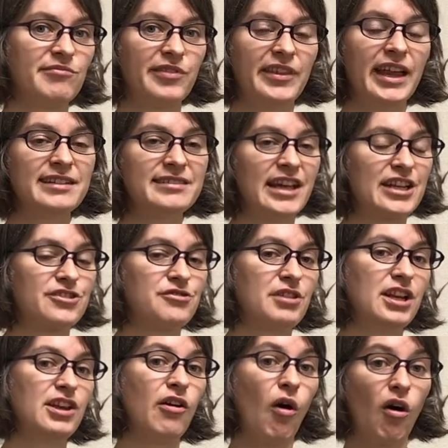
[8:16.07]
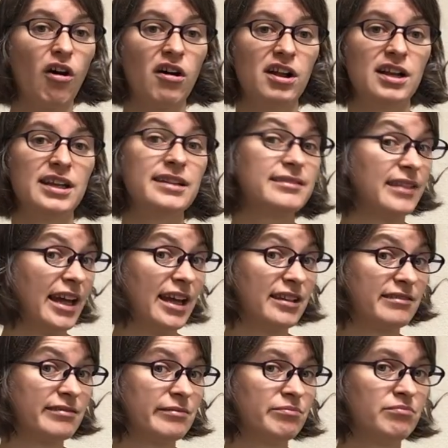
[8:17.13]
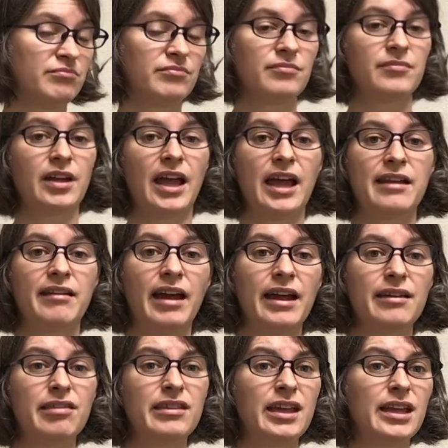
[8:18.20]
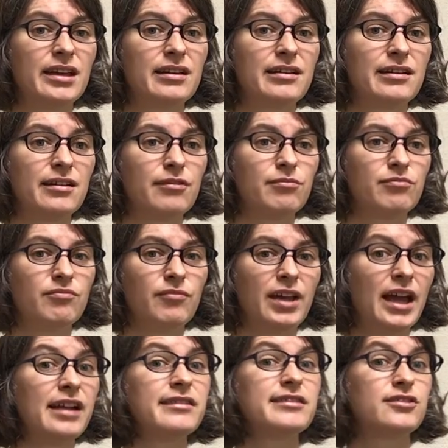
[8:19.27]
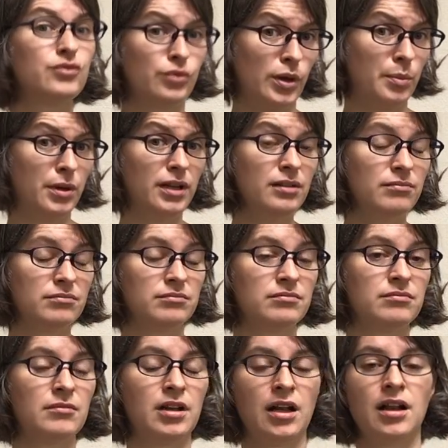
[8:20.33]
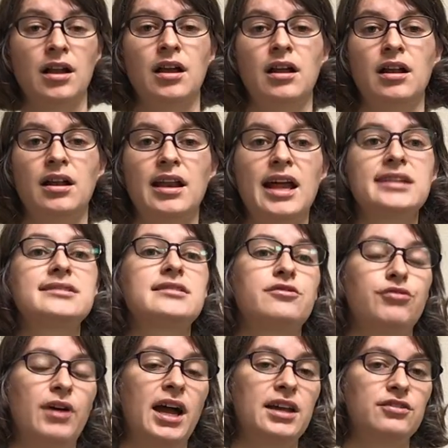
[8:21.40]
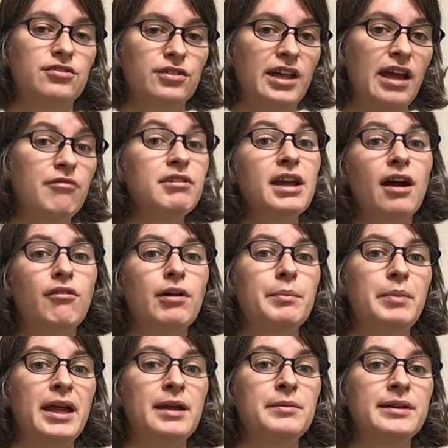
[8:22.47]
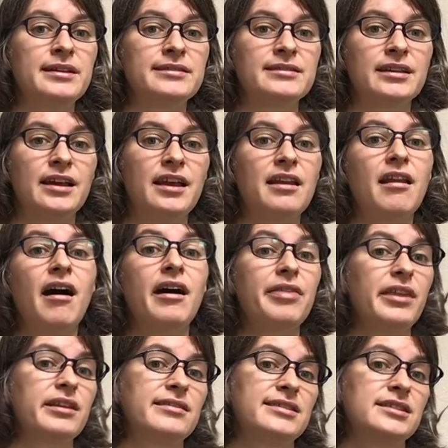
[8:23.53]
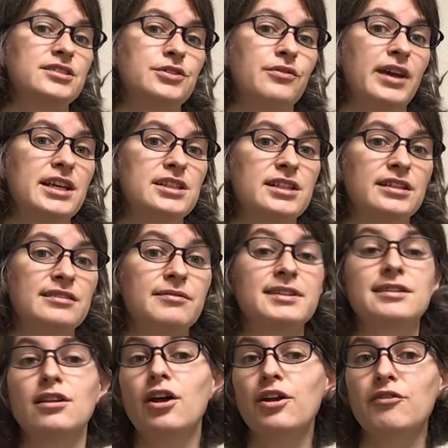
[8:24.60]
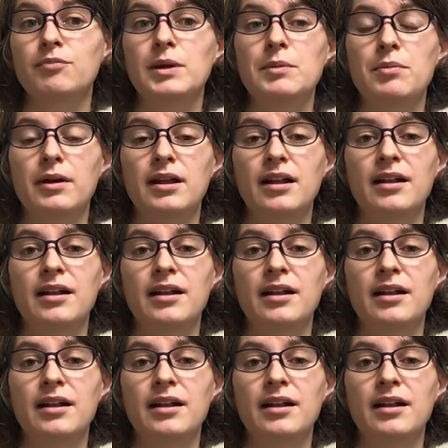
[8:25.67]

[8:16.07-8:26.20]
That's actually all he says, and I think it's doable. Let's try to carry our babies in other situations with a lot of people